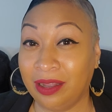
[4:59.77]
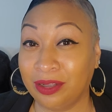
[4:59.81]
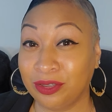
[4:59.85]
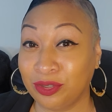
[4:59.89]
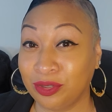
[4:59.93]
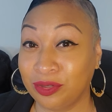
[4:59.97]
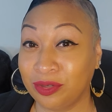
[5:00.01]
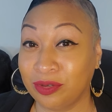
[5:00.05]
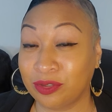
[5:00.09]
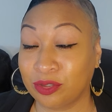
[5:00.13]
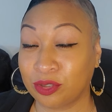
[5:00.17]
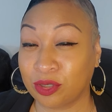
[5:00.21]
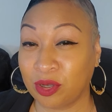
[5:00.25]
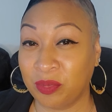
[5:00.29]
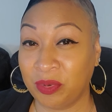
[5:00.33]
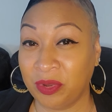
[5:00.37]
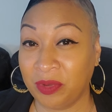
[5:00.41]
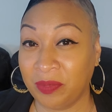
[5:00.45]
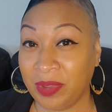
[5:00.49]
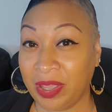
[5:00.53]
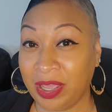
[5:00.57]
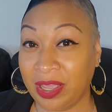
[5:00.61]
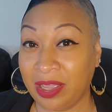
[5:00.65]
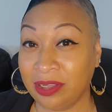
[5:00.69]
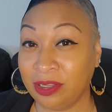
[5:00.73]
you know, Scorpio
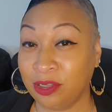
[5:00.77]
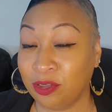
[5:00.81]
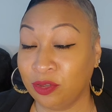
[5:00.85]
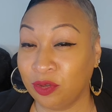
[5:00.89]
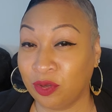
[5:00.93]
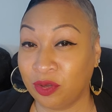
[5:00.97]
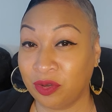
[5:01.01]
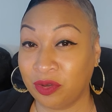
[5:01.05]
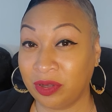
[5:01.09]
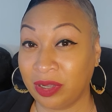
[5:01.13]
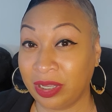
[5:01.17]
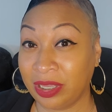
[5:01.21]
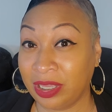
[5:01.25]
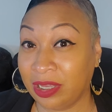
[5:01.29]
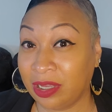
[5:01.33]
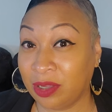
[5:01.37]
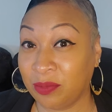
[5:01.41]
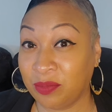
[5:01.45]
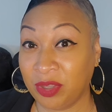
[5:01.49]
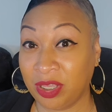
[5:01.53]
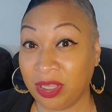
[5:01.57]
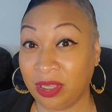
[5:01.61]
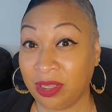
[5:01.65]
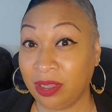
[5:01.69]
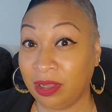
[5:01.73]
man, you know, he
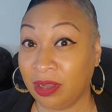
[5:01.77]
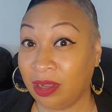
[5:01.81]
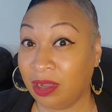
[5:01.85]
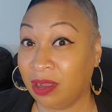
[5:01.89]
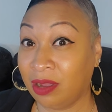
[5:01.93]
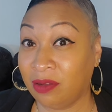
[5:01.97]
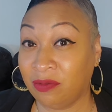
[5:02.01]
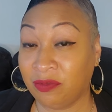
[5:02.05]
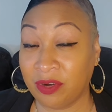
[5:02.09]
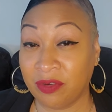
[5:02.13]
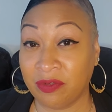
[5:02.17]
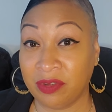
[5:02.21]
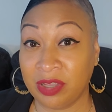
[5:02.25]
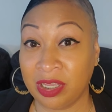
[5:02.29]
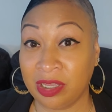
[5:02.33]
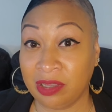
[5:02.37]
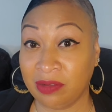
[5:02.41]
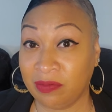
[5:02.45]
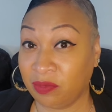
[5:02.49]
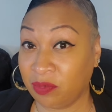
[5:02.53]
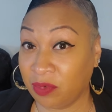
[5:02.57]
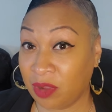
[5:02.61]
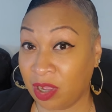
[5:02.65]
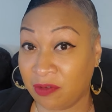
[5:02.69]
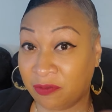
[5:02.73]
could be very
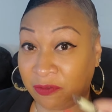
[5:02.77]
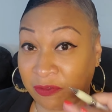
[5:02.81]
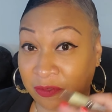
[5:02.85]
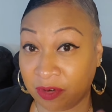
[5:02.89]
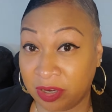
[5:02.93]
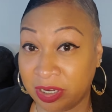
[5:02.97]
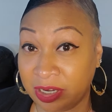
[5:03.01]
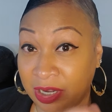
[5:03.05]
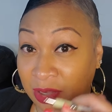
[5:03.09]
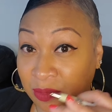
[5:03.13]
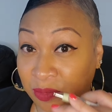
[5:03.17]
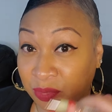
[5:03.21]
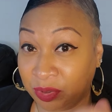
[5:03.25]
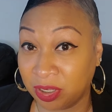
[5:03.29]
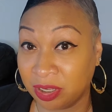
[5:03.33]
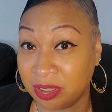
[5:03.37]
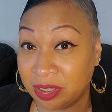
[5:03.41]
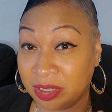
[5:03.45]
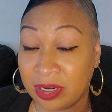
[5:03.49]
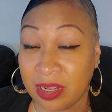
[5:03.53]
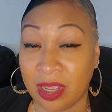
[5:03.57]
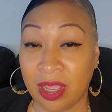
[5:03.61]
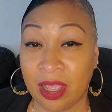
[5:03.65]
upfront and blunt